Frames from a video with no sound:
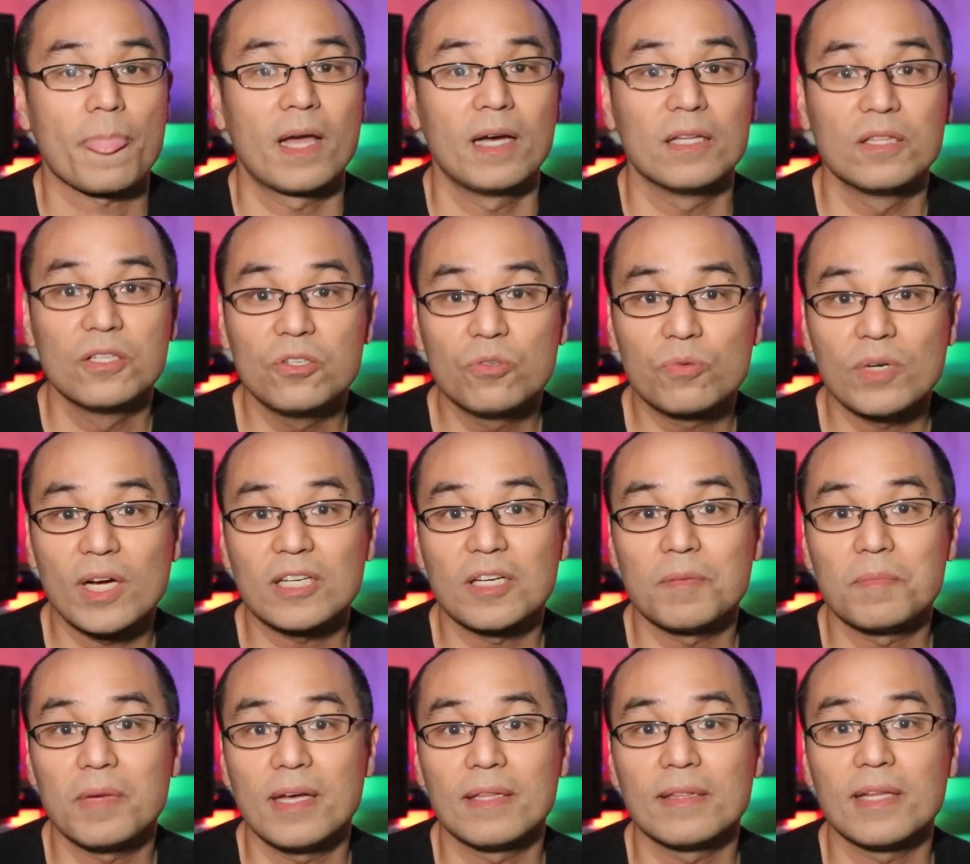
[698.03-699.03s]
I do
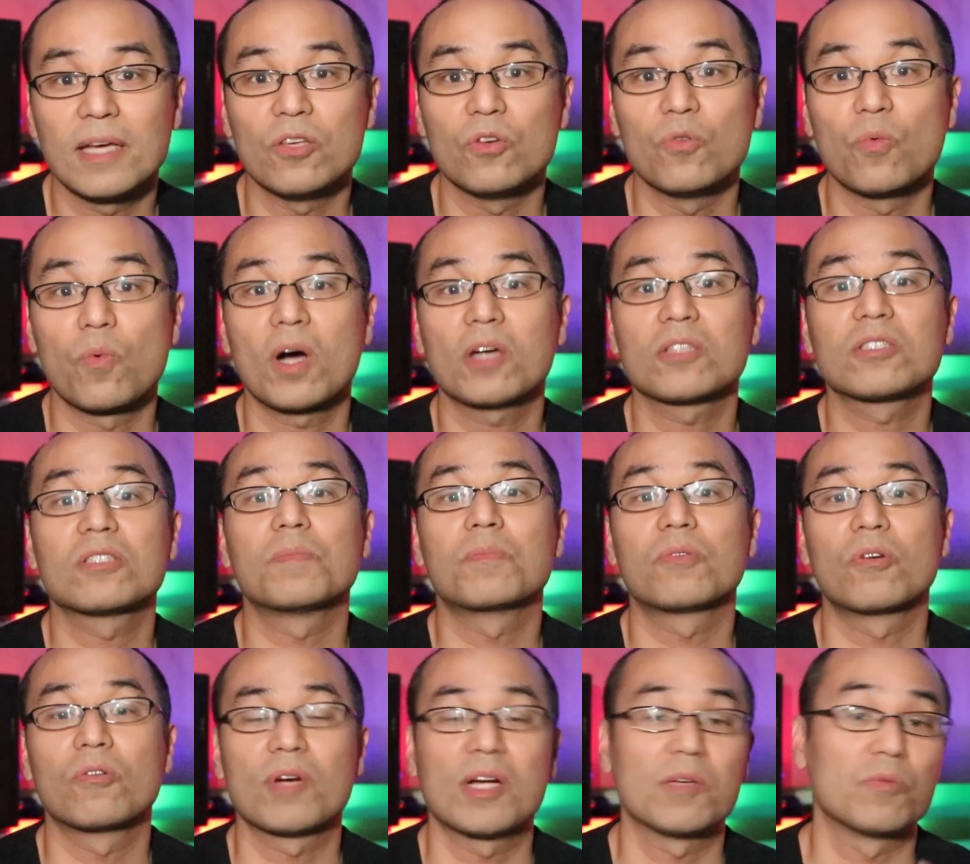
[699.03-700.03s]
recommend that you watch the
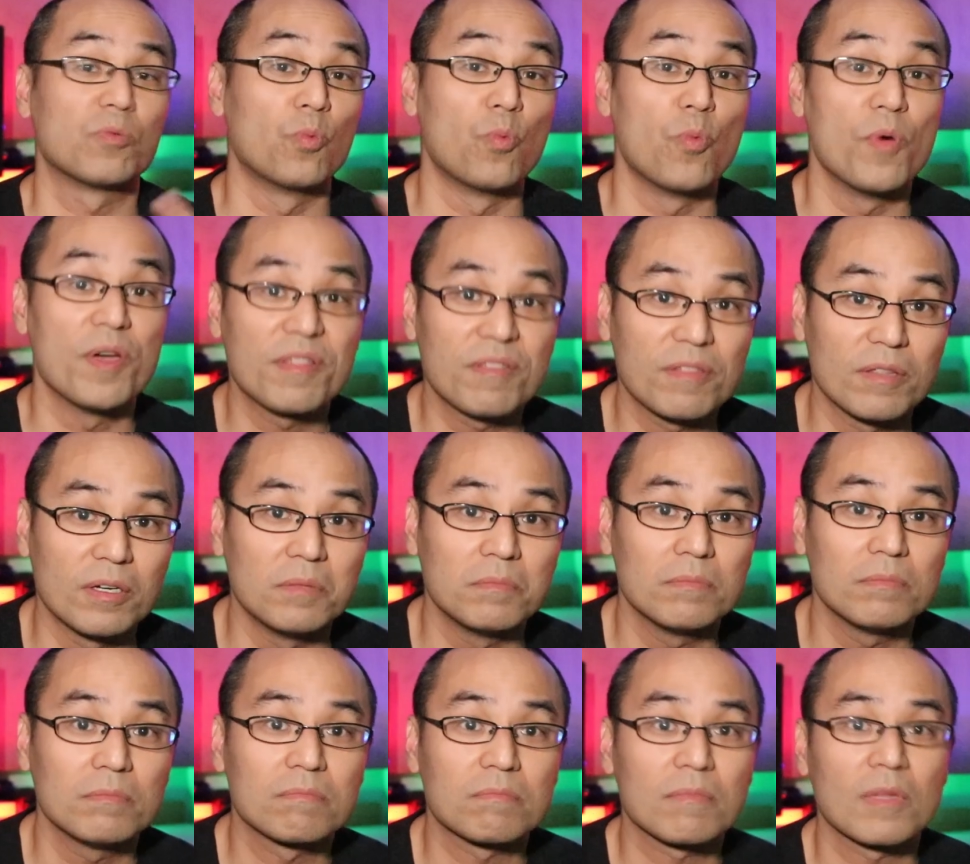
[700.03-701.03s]
programs with them,
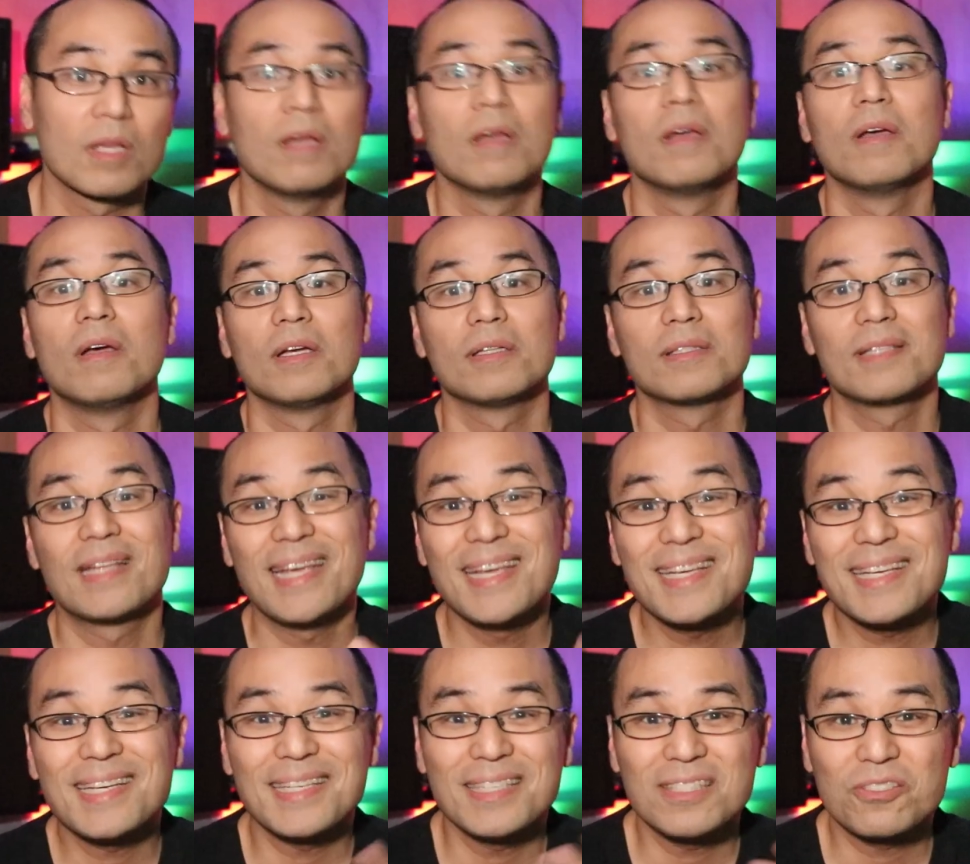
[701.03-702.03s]

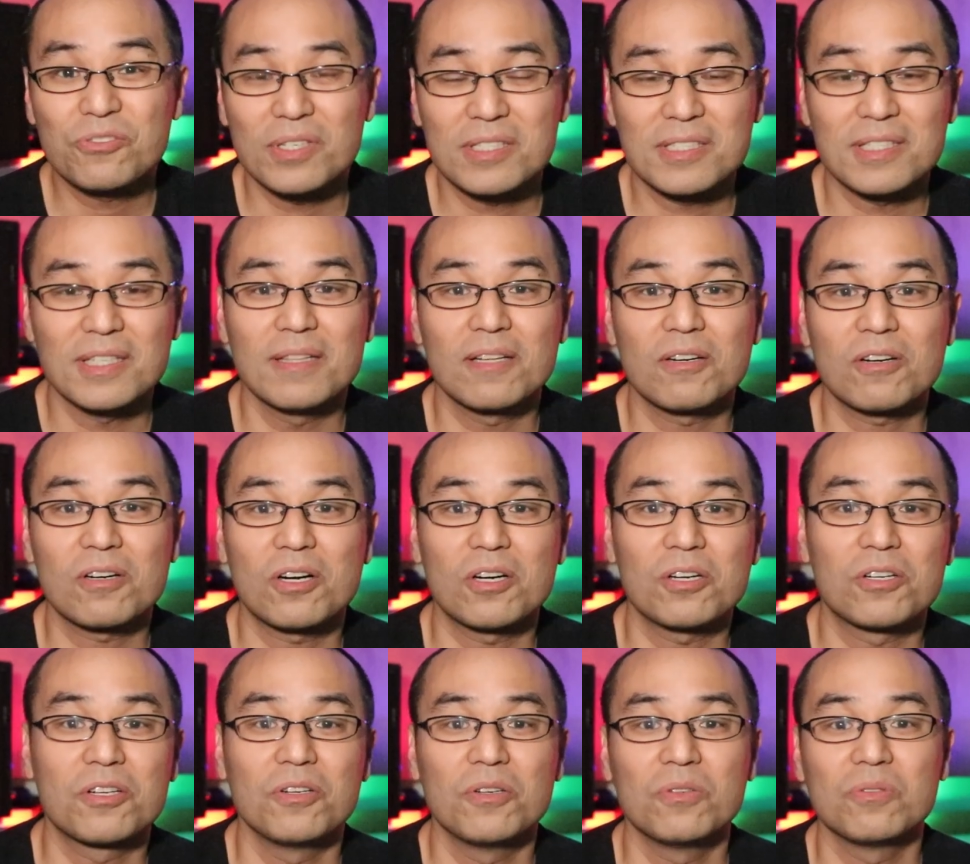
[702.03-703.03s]
take interest in their
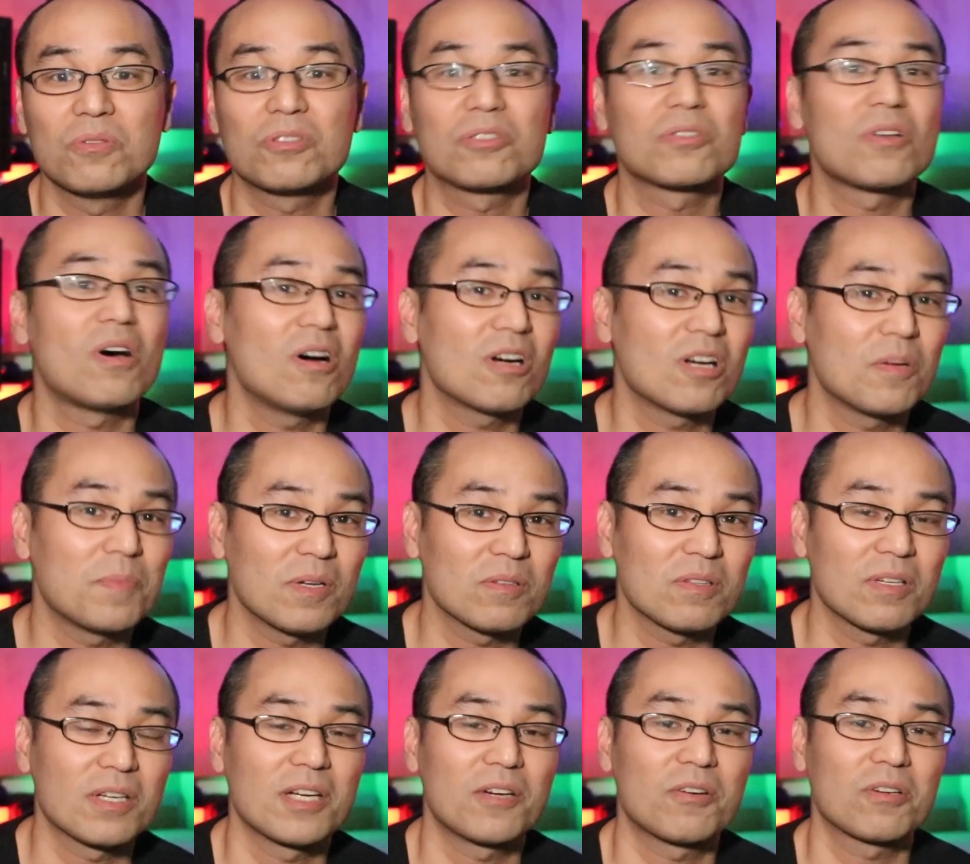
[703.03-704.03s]
cartoons, talk about
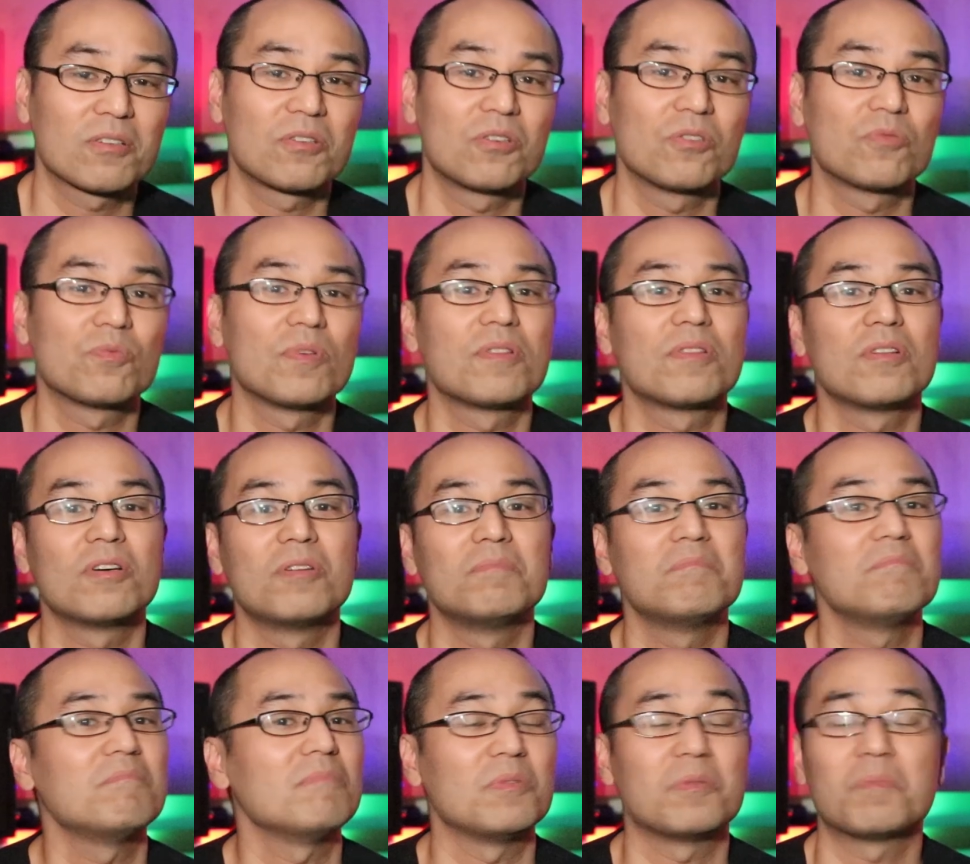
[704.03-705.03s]
the characters with
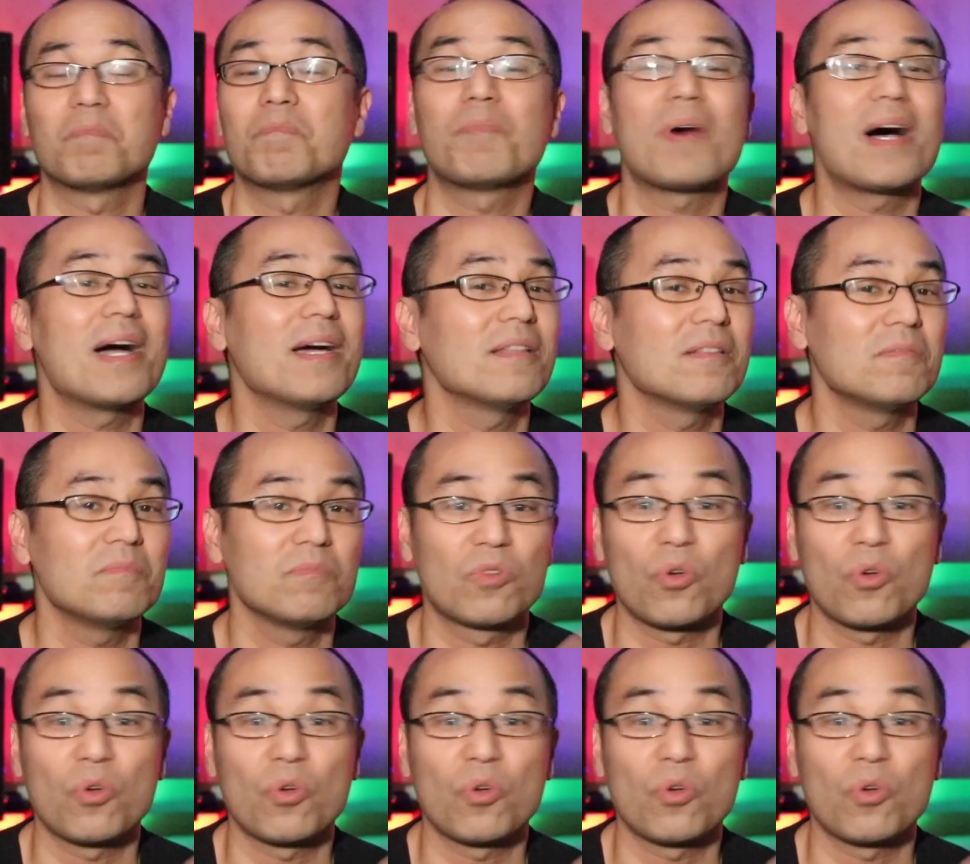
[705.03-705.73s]
them, you know, buy them